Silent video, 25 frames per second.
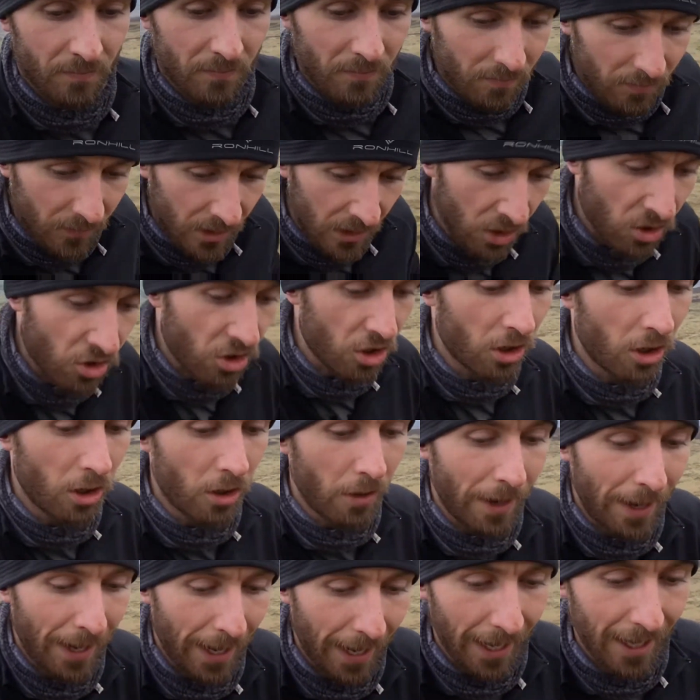So
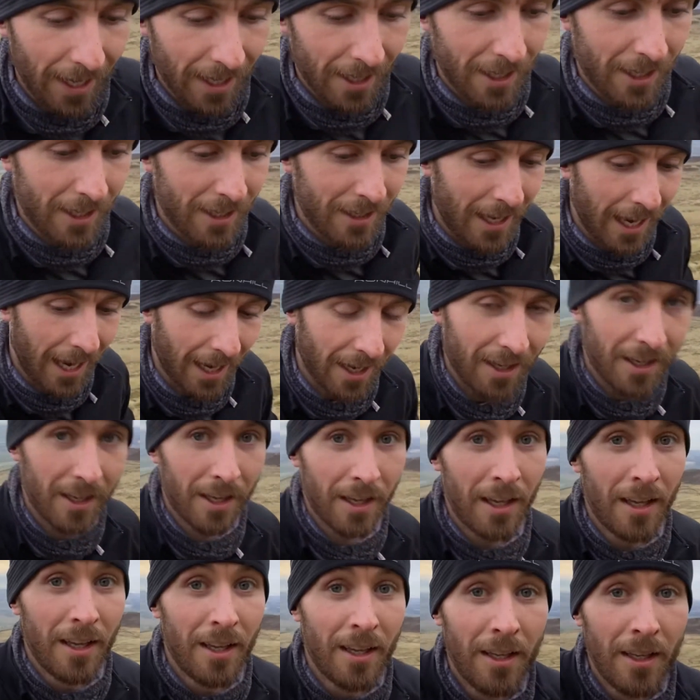yeah,
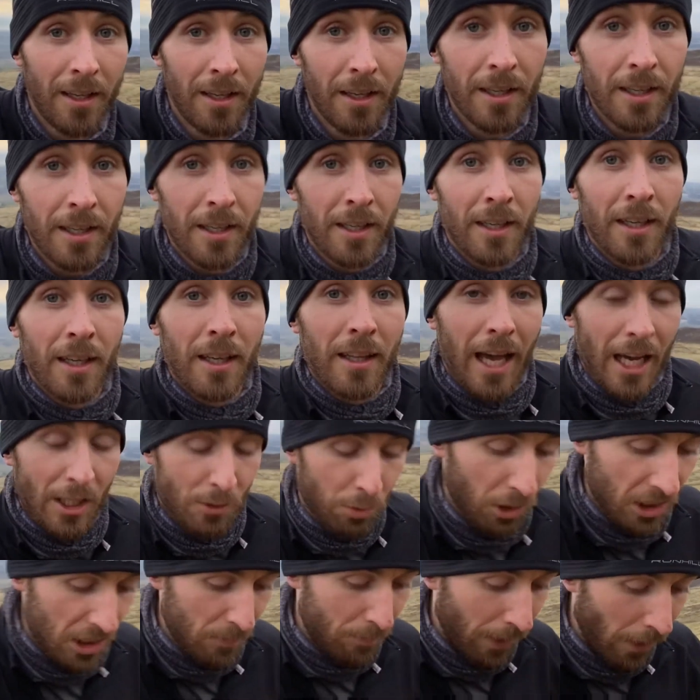that's what
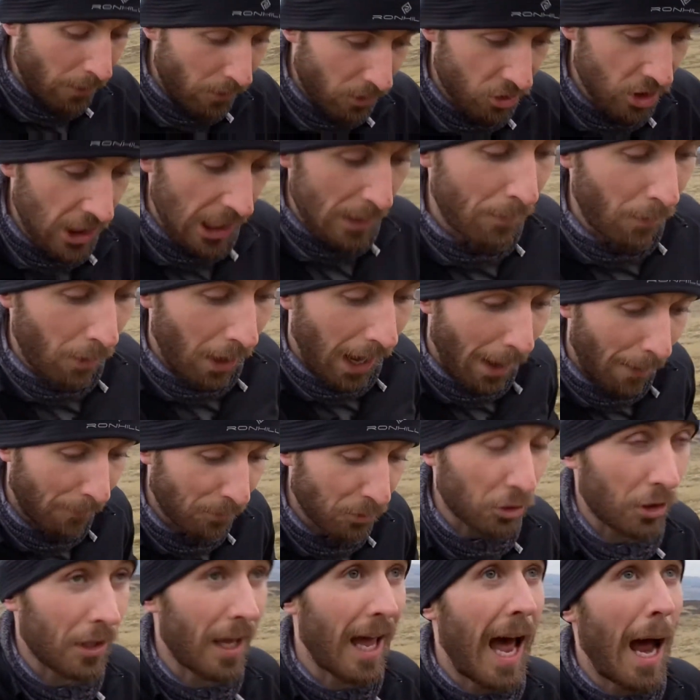it's about. It's not about
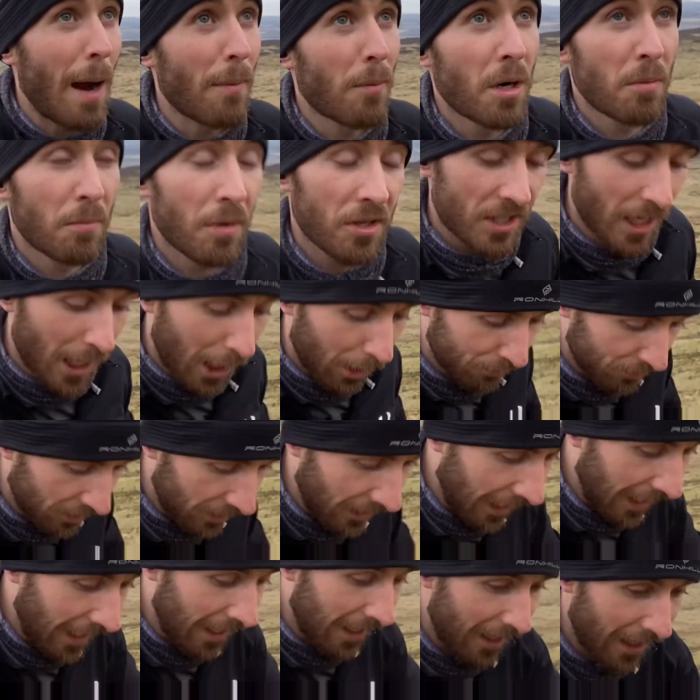absolutely hammering myself
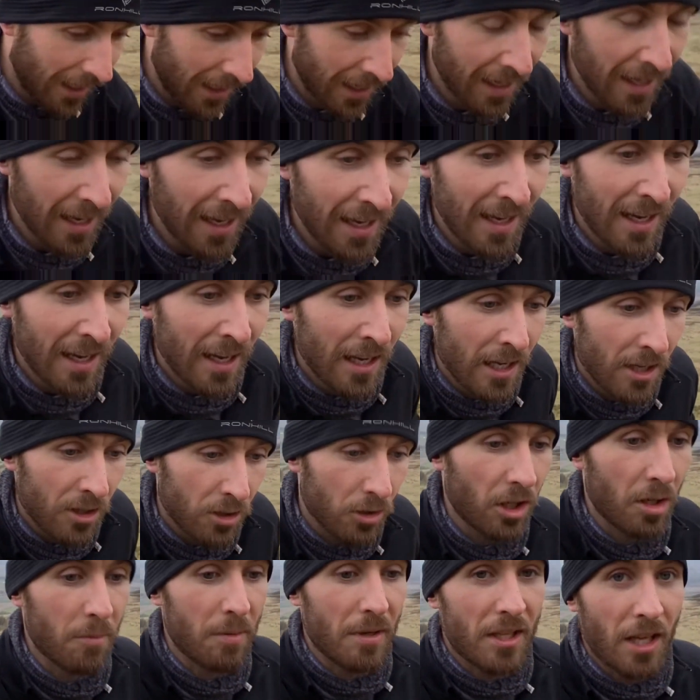today. It's
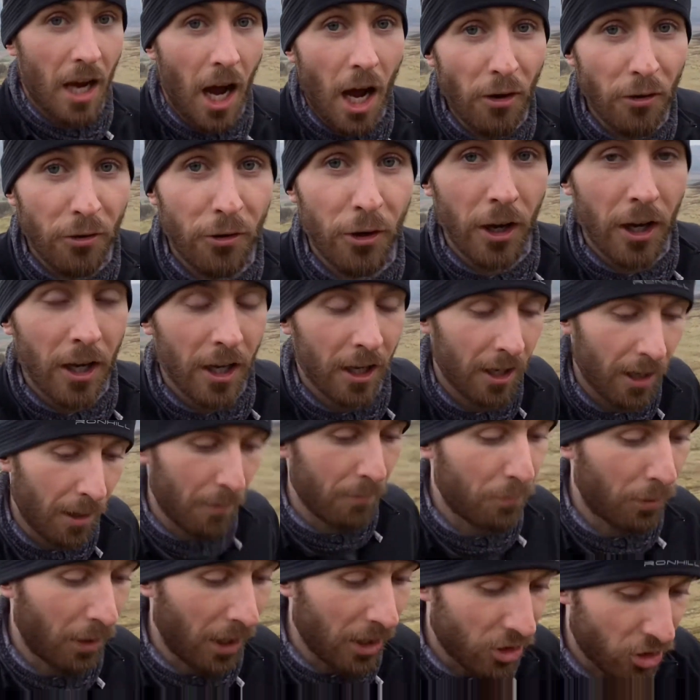going to be tough, I'm
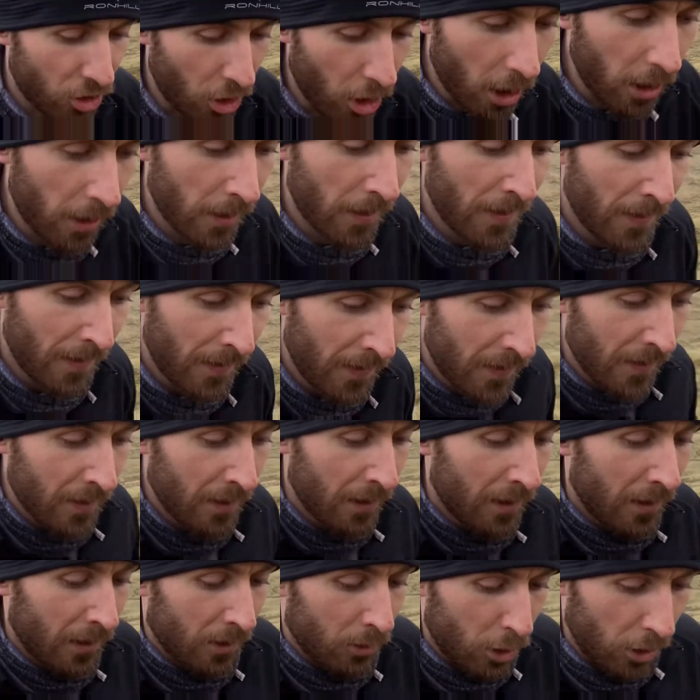pretty sure.
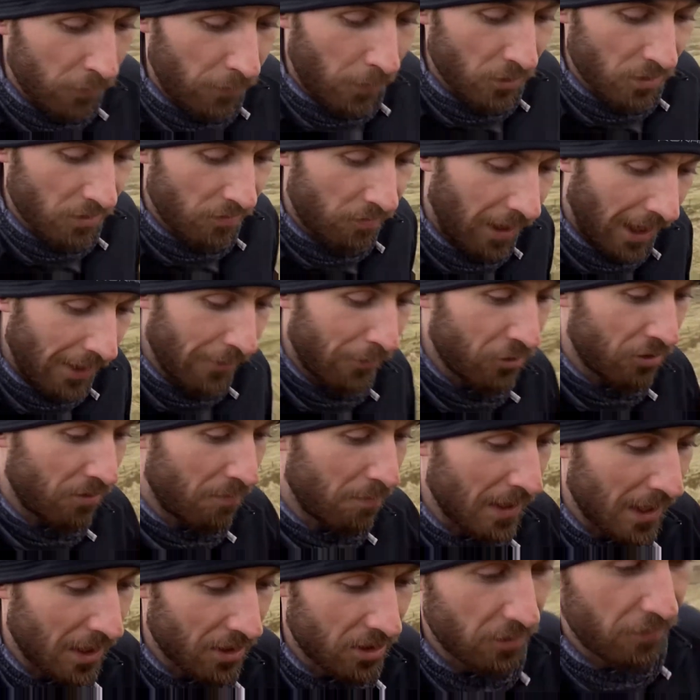2,500
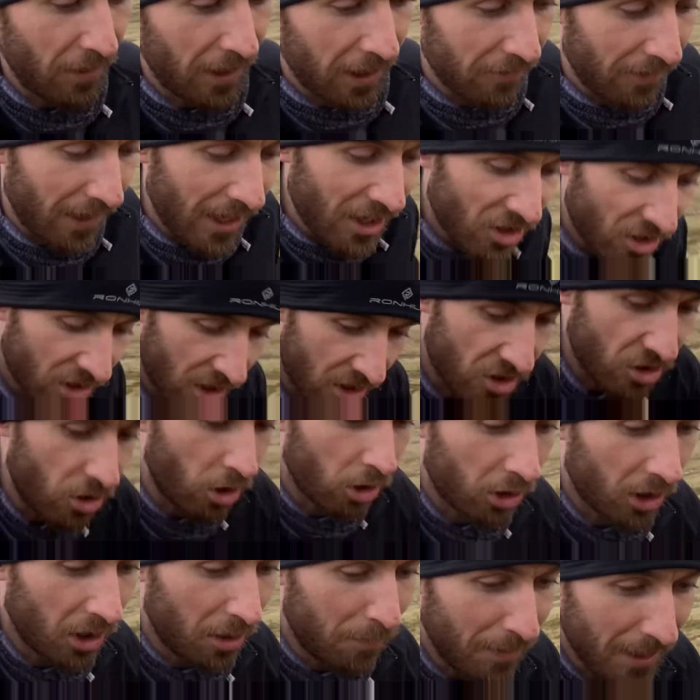metres of elevation is not
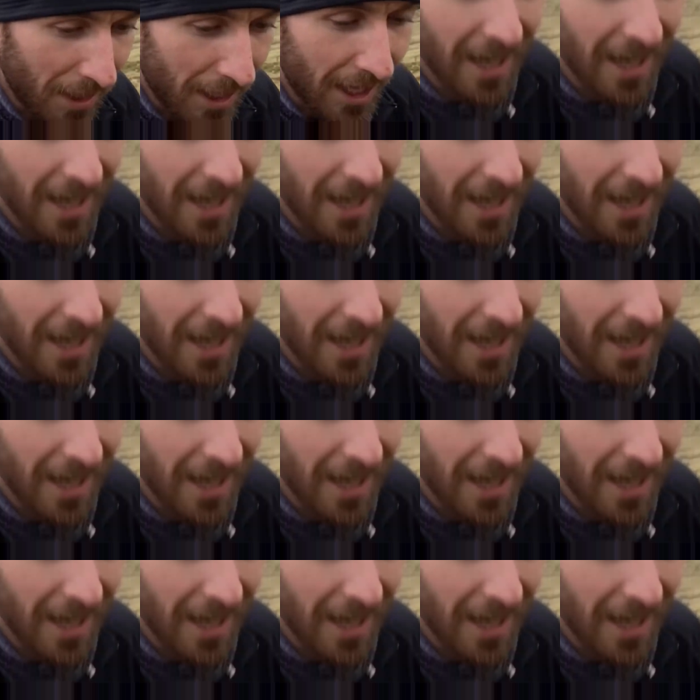going to be